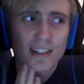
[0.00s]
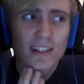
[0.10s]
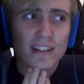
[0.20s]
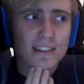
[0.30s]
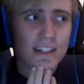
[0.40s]

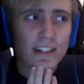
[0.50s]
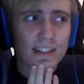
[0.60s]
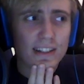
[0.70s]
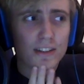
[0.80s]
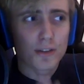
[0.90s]
There
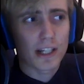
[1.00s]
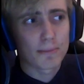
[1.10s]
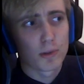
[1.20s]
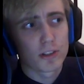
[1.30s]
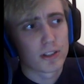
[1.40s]
you get
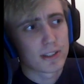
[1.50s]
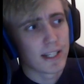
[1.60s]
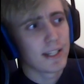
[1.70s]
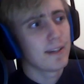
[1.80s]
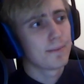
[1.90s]
more sustain.